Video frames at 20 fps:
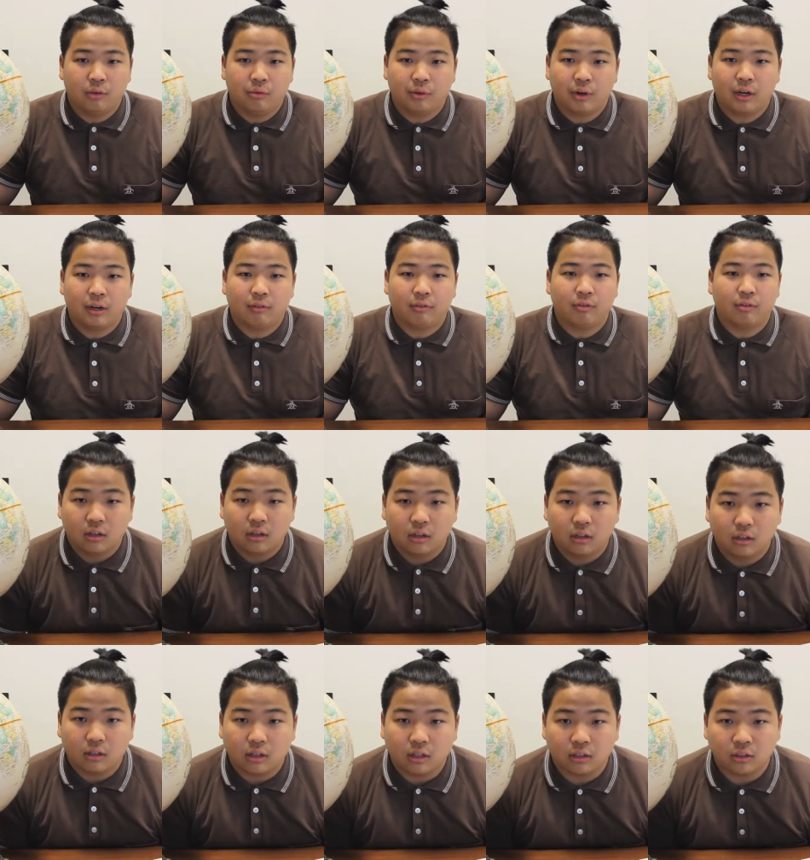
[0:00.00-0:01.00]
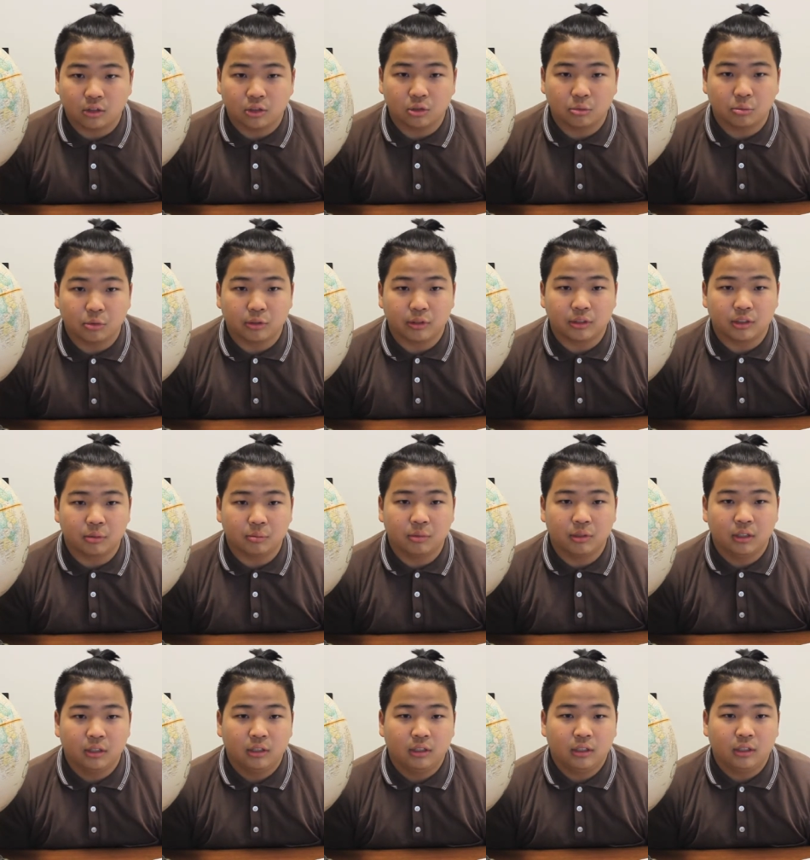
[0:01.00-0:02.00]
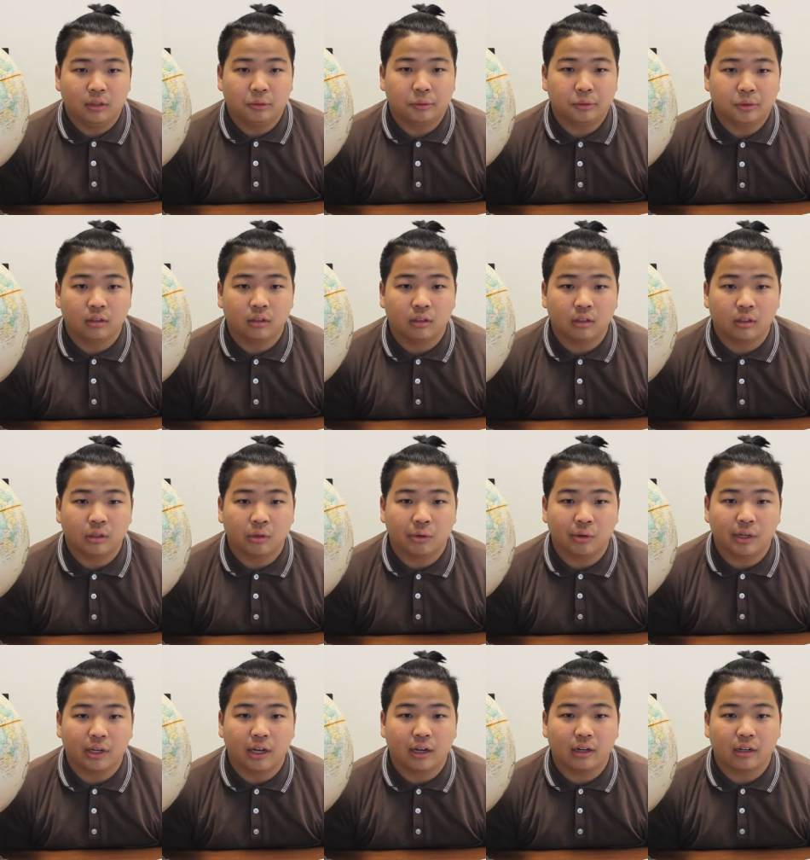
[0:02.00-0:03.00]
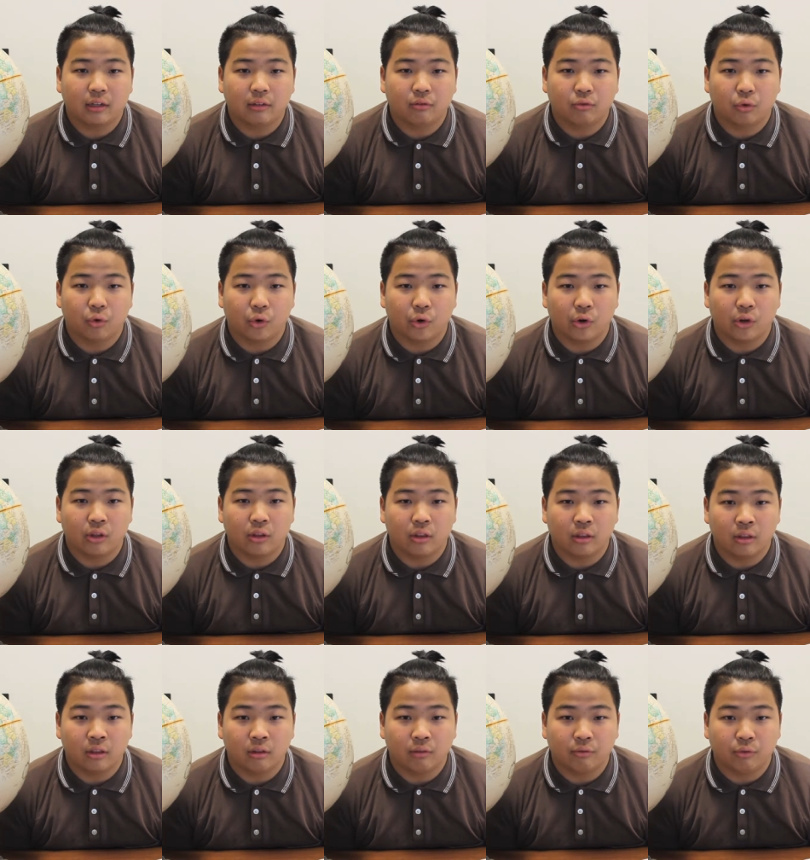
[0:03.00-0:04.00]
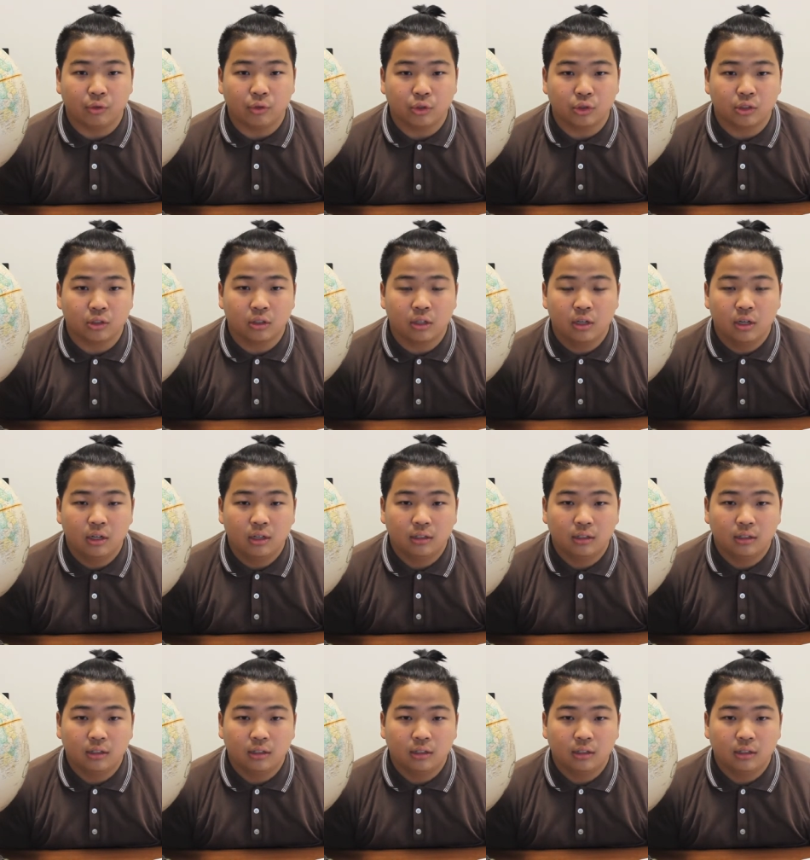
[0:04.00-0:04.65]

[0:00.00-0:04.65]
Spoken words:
rate of consumerism it was going at for it in the future,